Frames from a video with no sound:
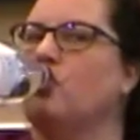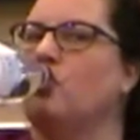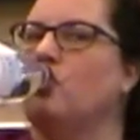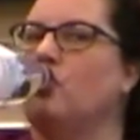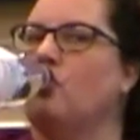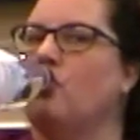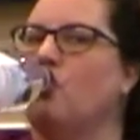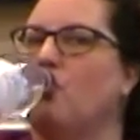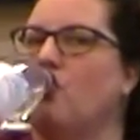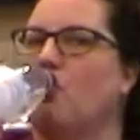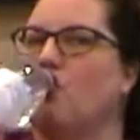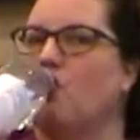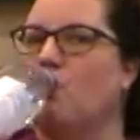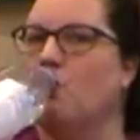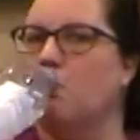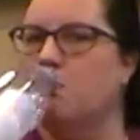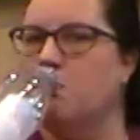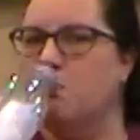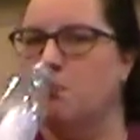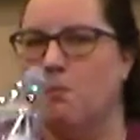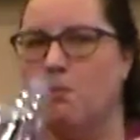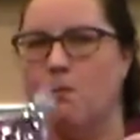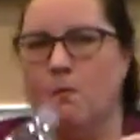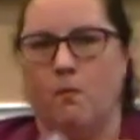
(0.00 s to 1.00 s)
What do you
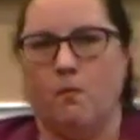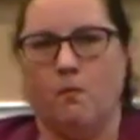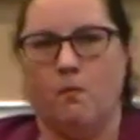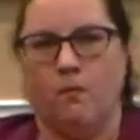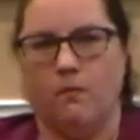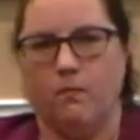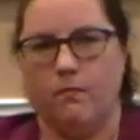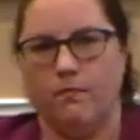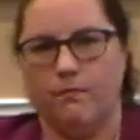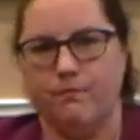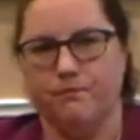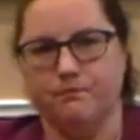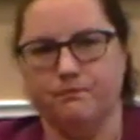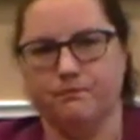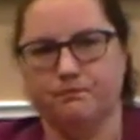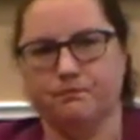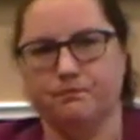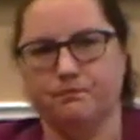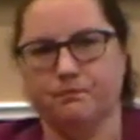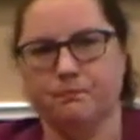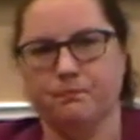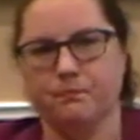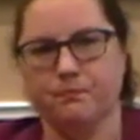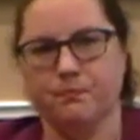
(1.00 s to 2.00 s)
believe
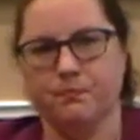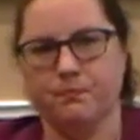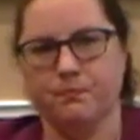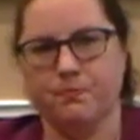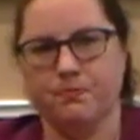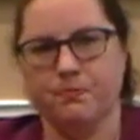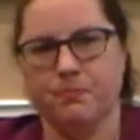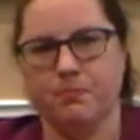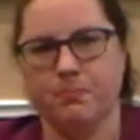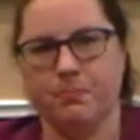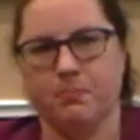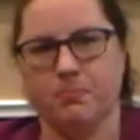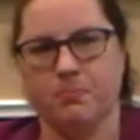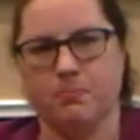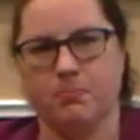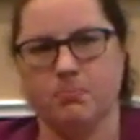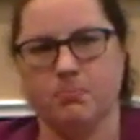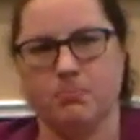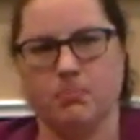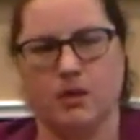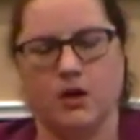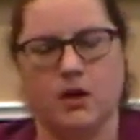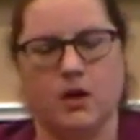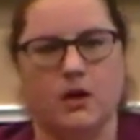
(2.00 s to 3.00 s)
are the top 3
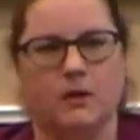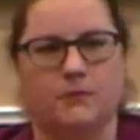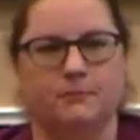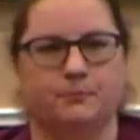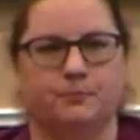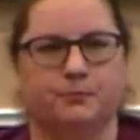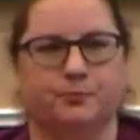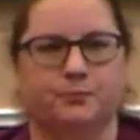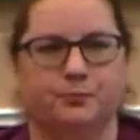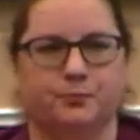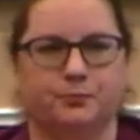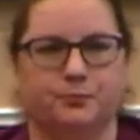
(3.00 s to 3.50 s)
things that make you more